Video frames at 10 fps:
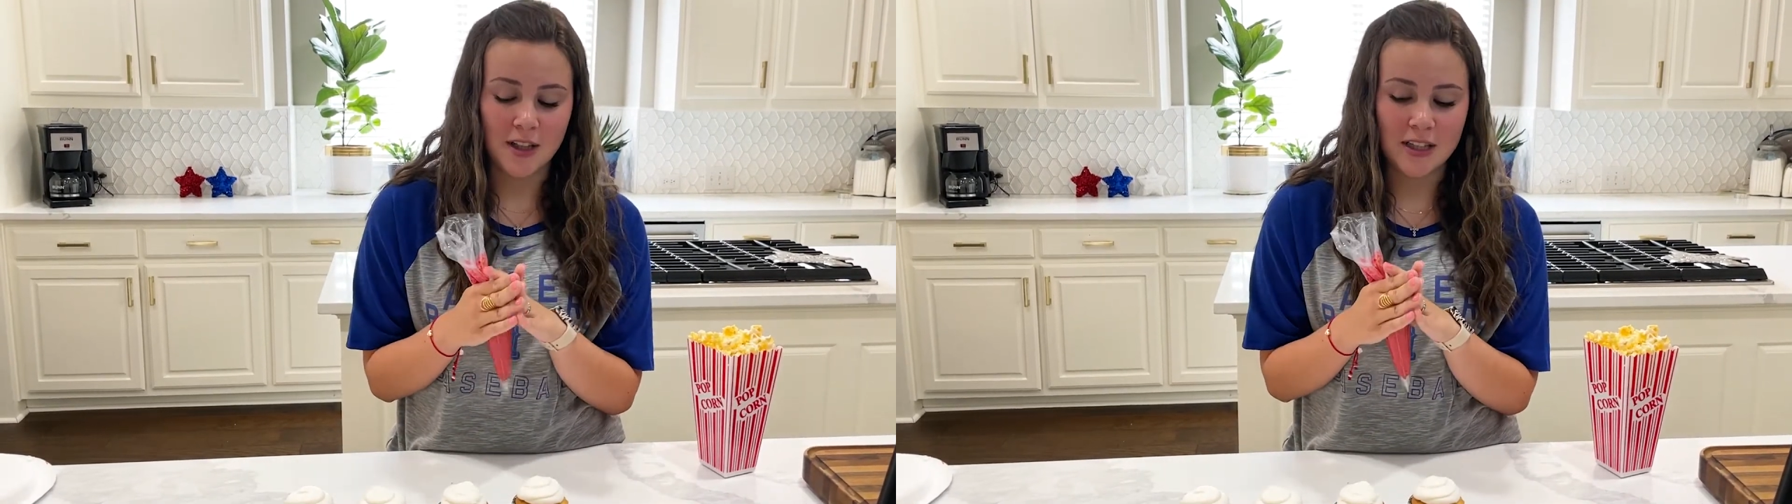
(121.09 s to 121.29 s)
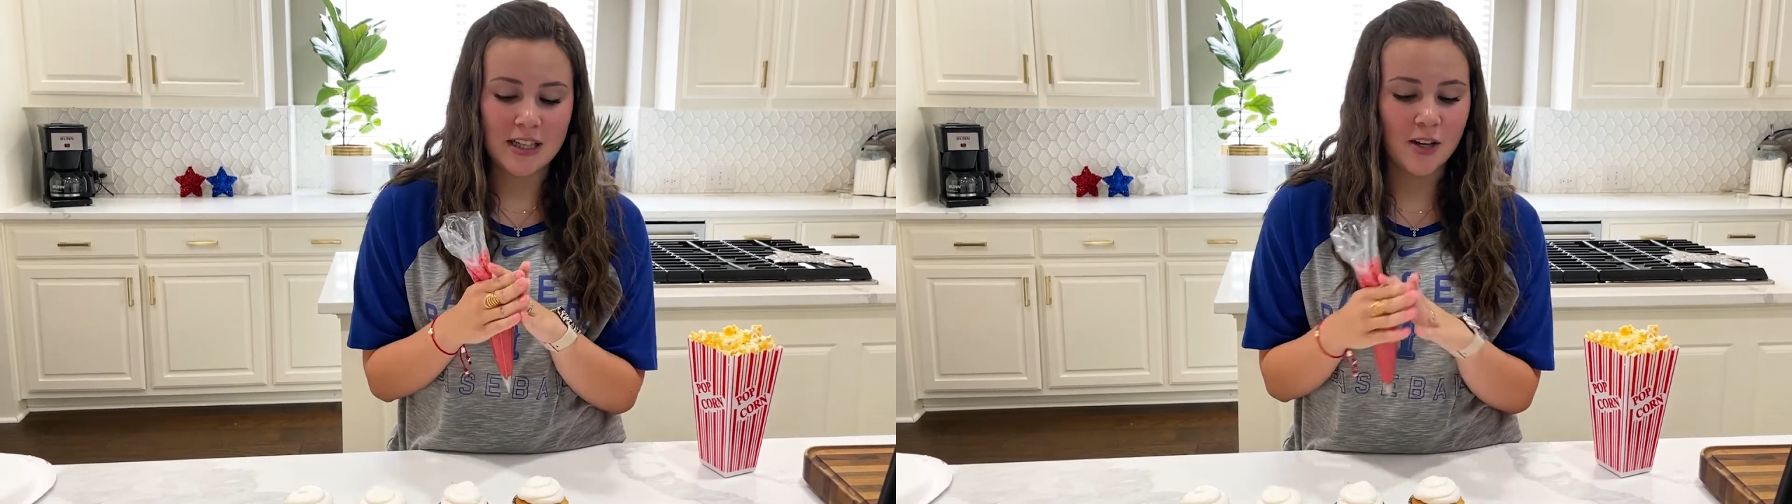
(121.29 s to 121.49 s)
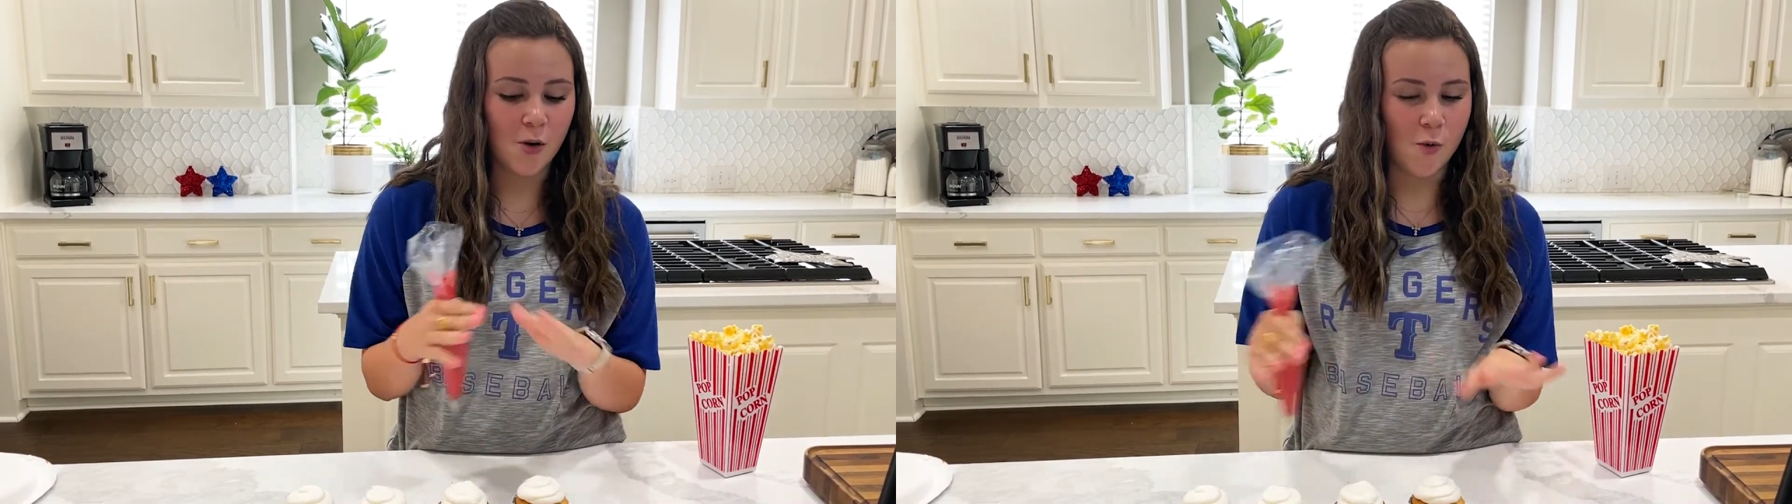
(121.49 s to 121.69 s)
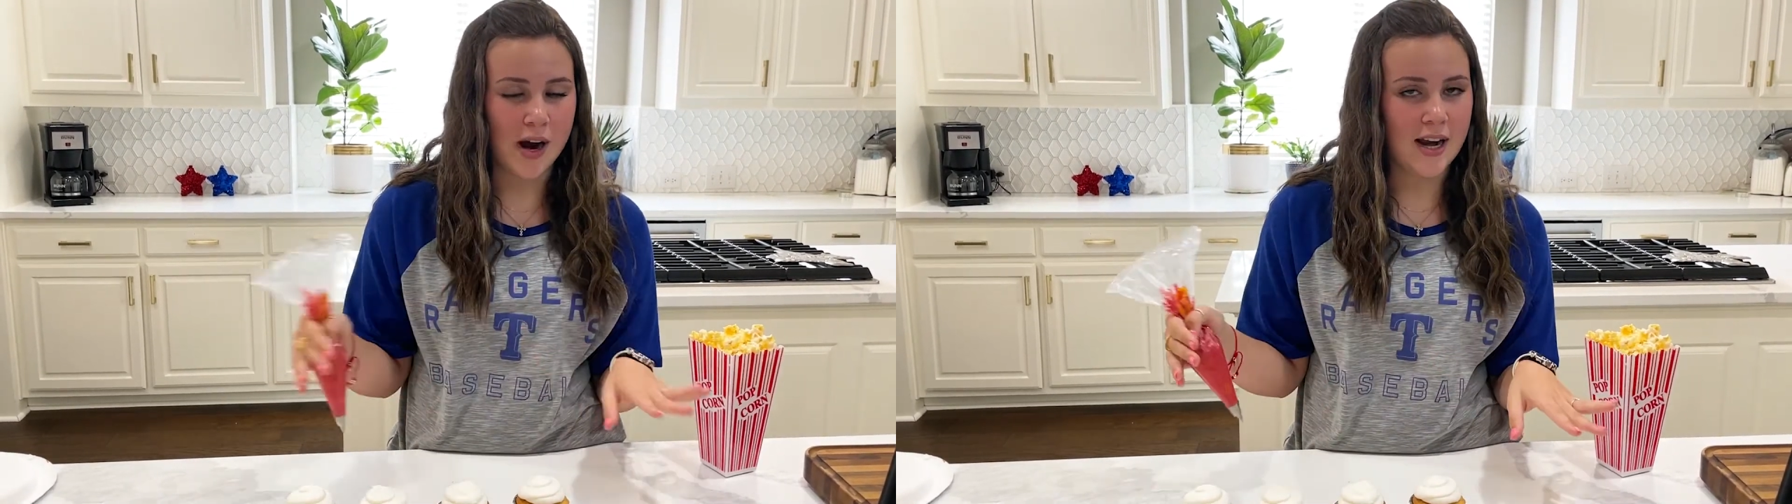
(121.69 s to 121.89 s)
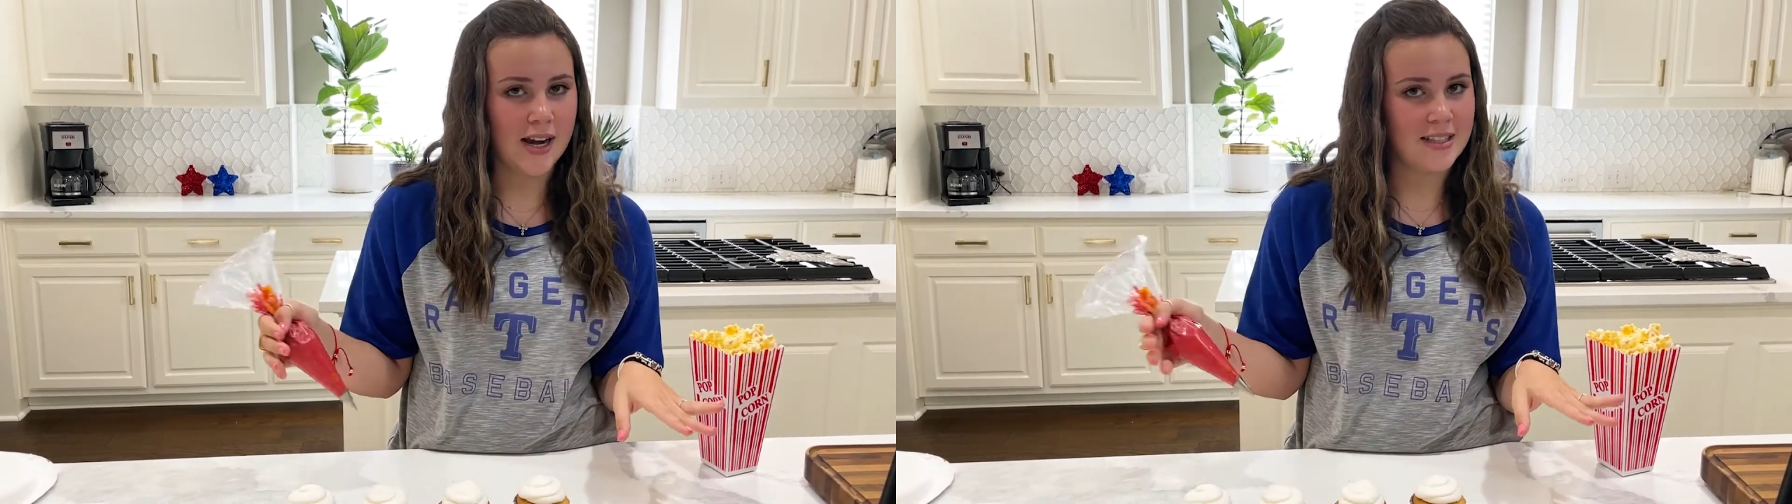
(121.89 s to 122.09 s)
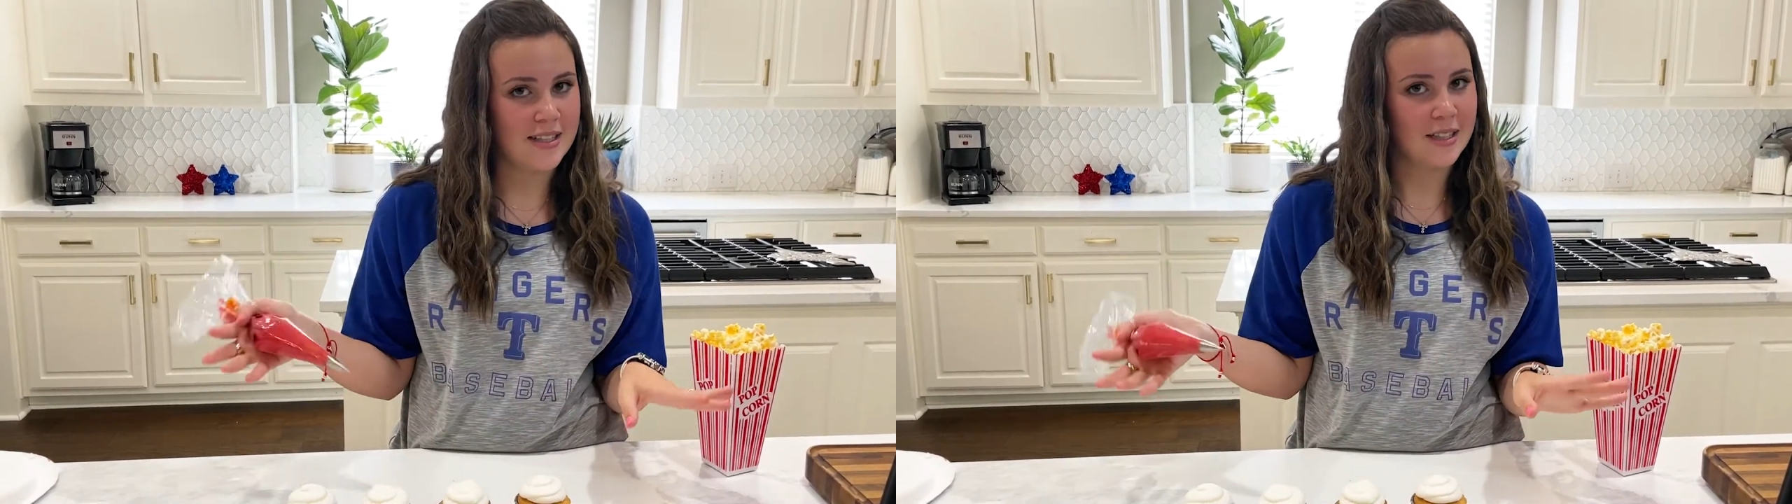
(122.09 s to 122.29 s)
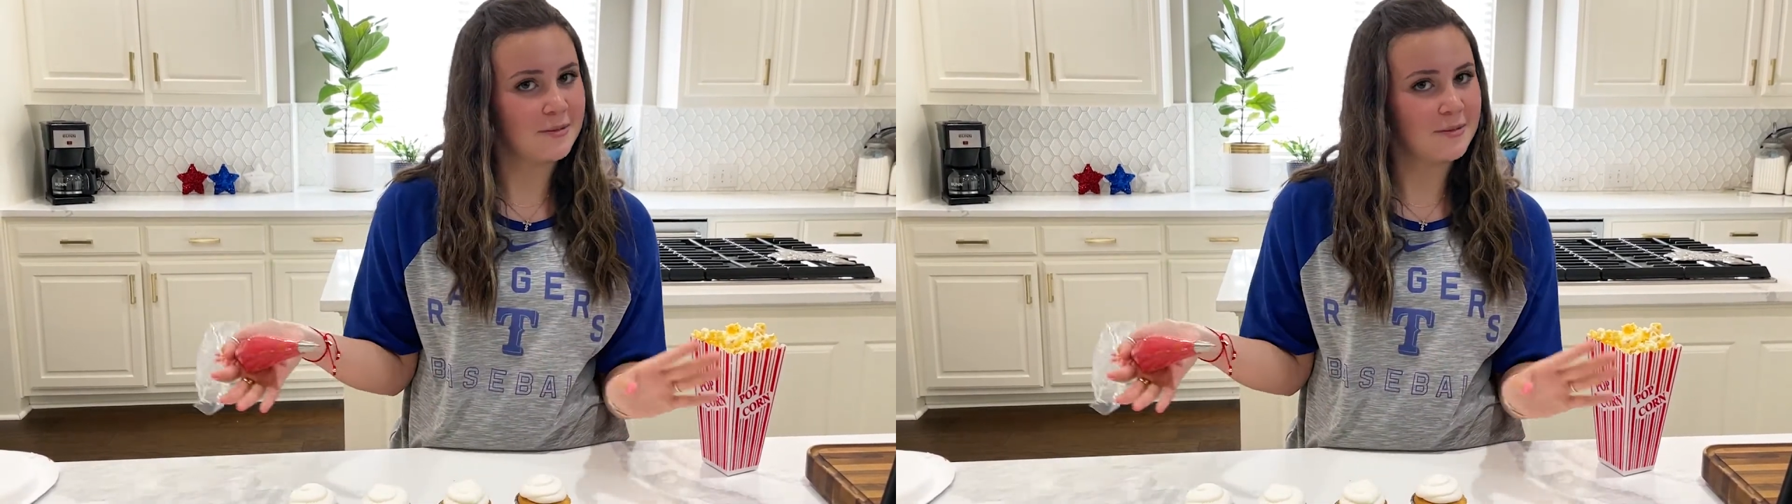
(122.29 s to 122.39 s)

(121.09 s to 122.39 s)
clean white icing.